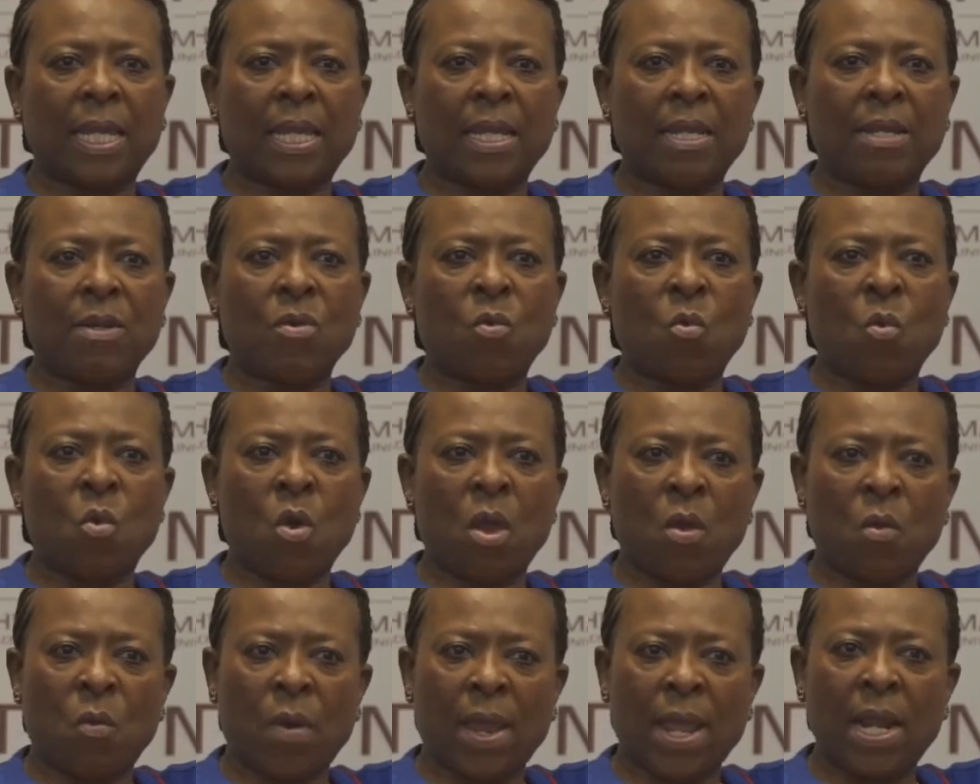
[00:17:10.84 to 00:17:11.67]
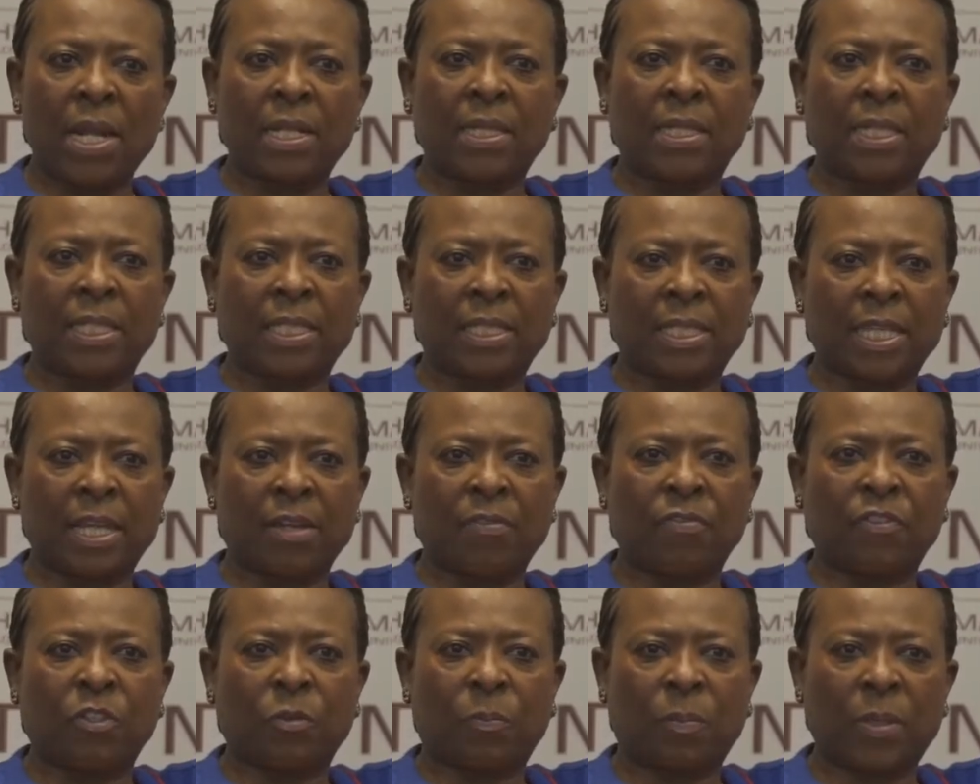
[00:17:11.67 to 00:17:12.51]
in a
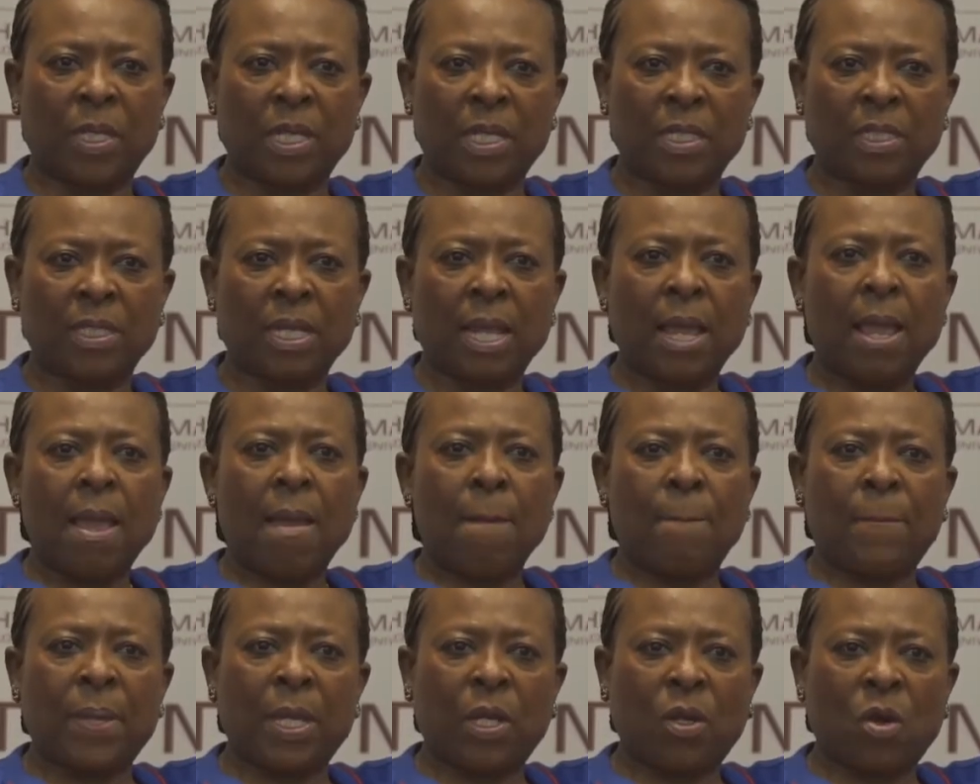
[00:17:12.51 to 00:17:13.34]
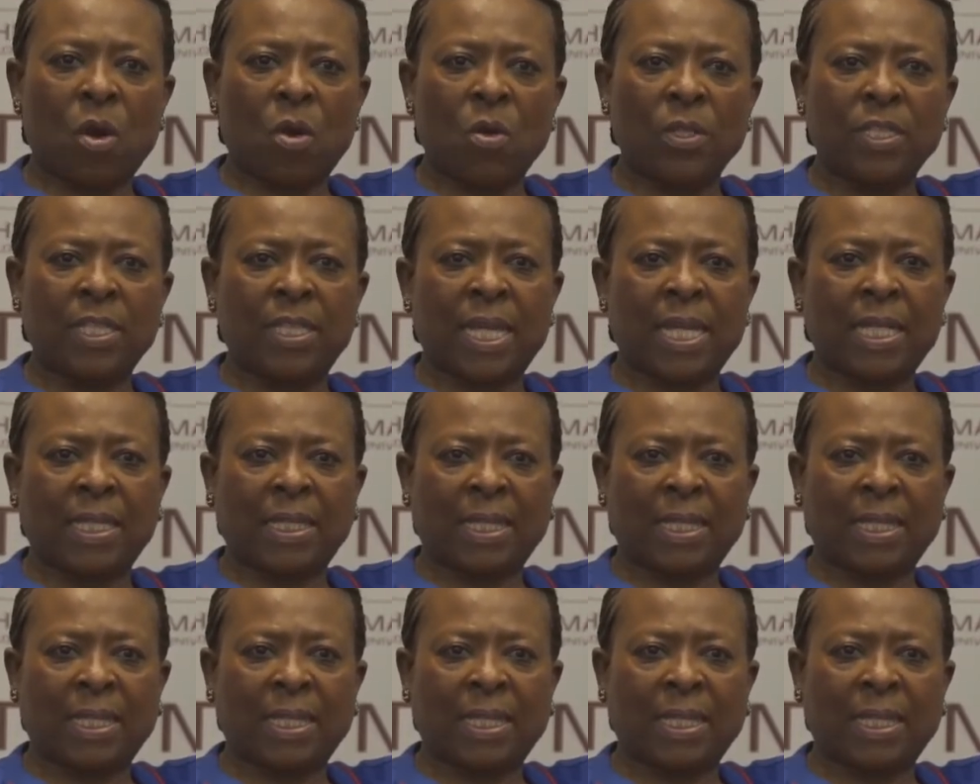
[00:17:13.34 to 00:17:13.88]
well-deserved peace because they